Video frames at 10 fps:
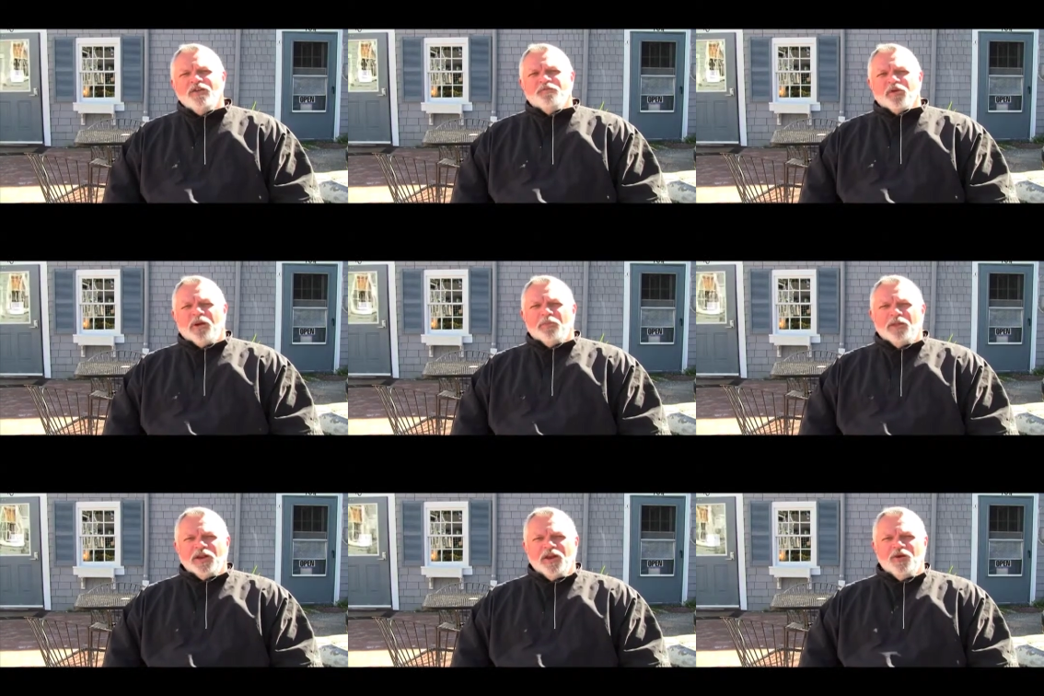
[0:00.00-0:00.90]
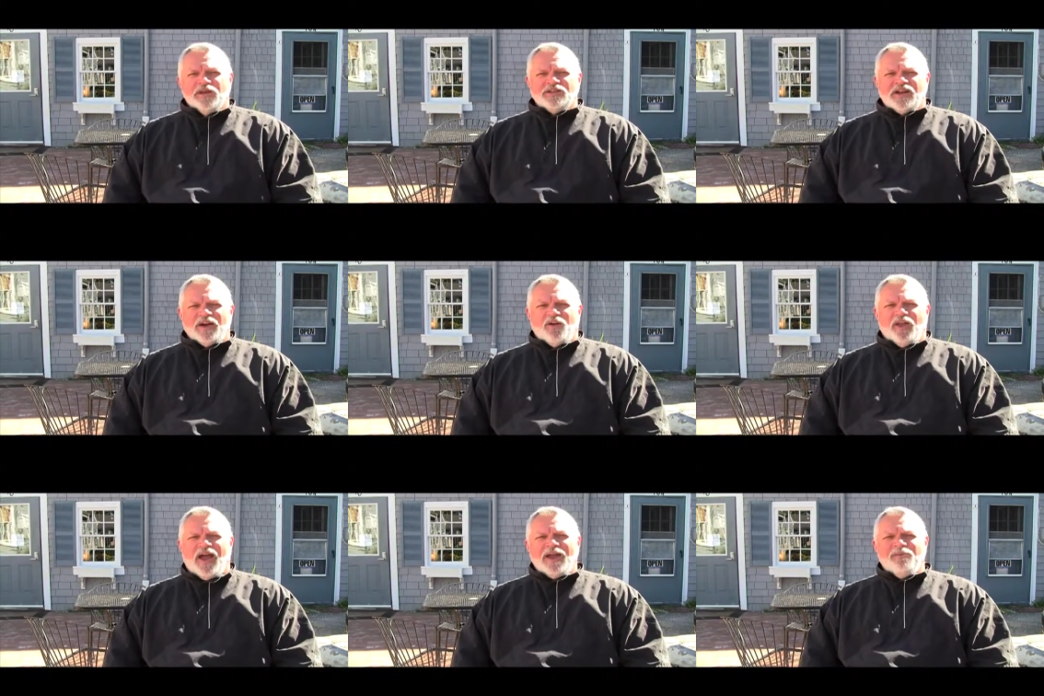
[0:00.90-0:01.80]
You've probably noticed I
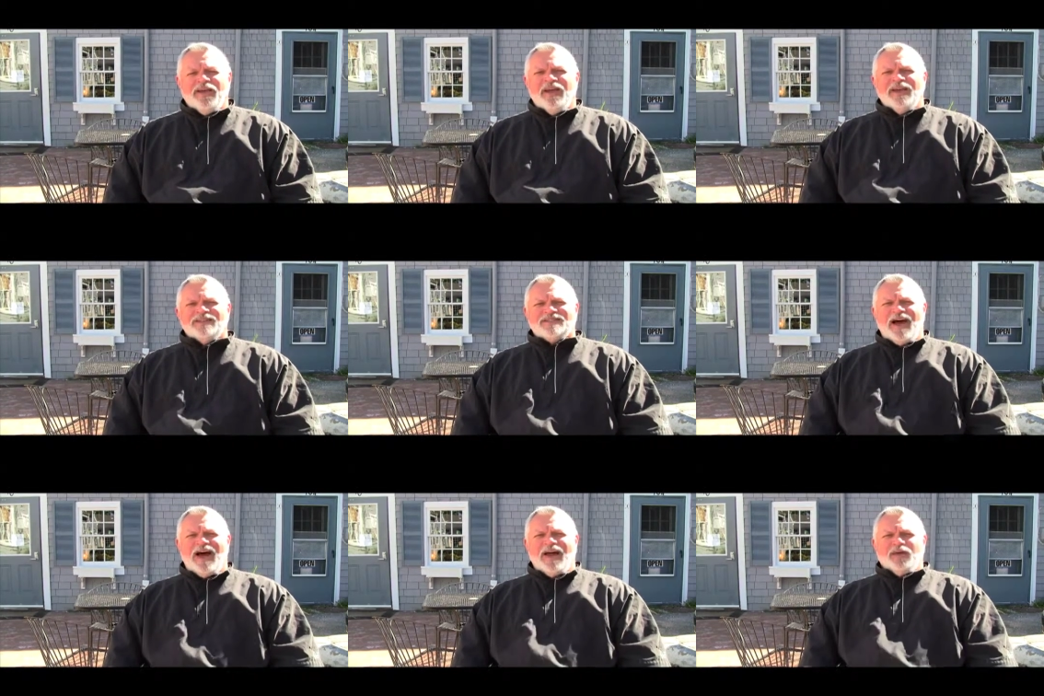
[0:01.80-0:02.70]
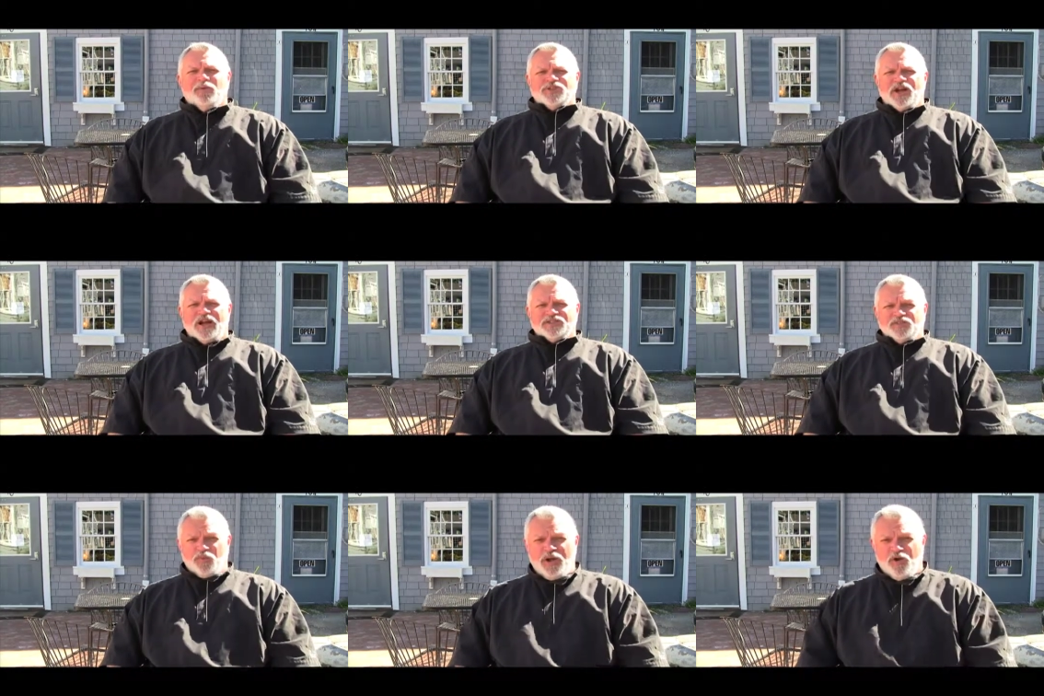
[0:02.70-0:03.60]
don't like being inside, which
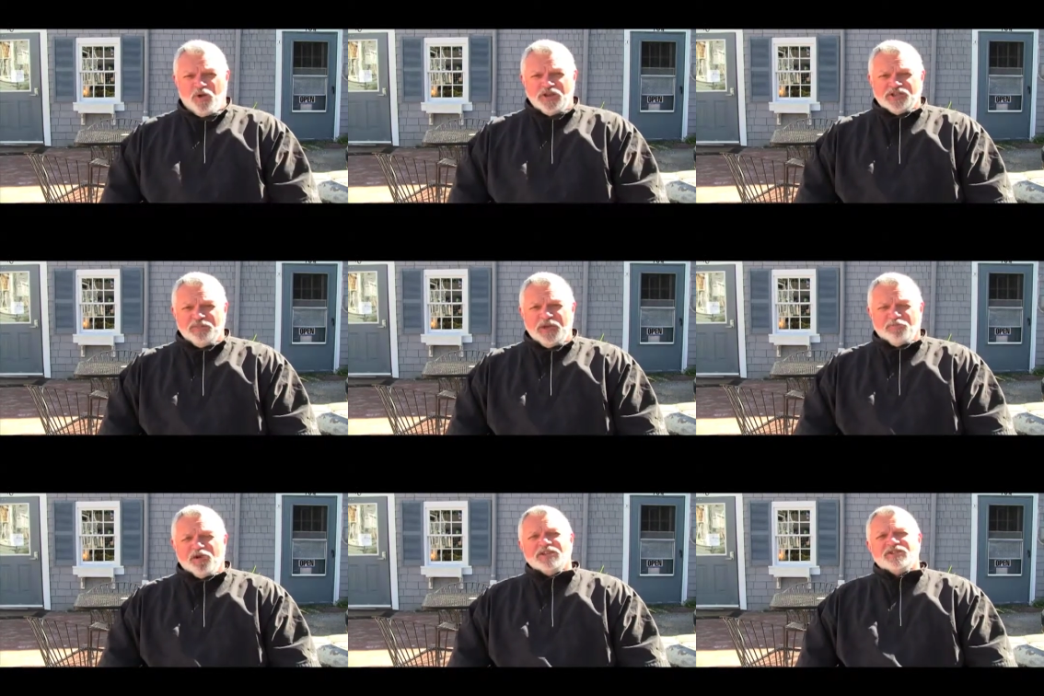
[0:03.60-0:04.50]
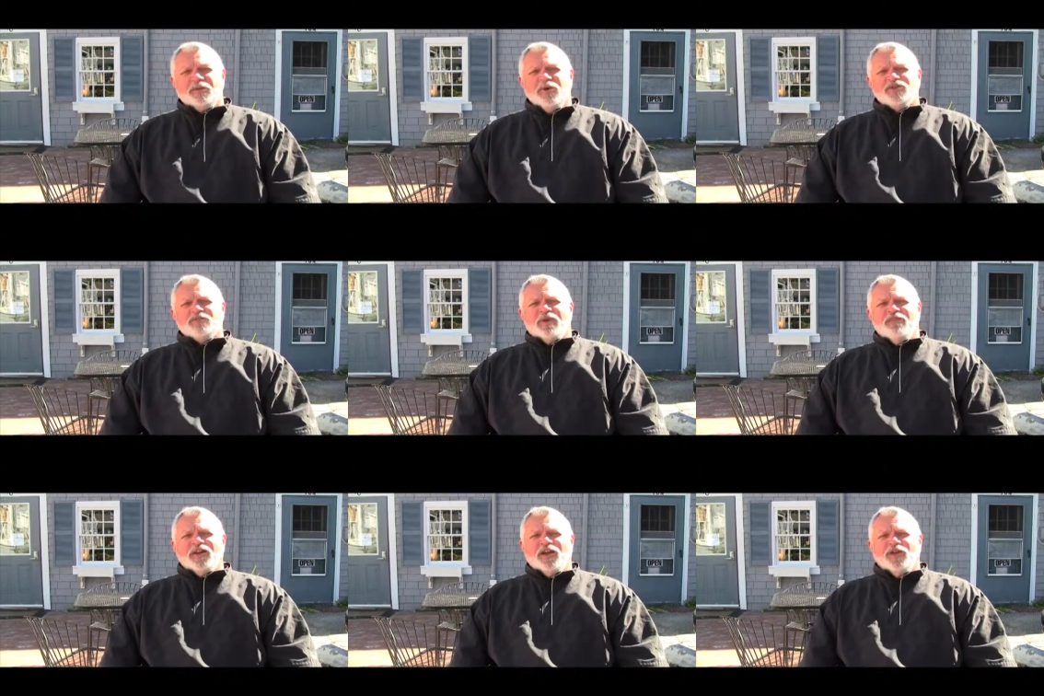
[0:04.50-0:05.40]
causes wind noise to be present in most of
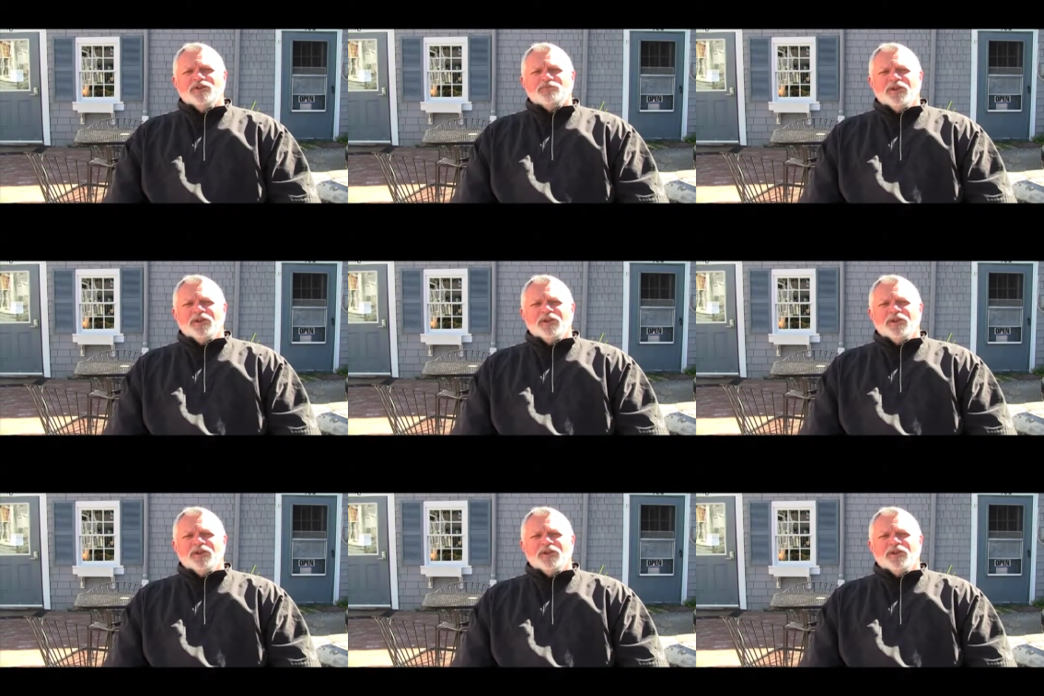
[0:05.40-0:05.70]
my videos,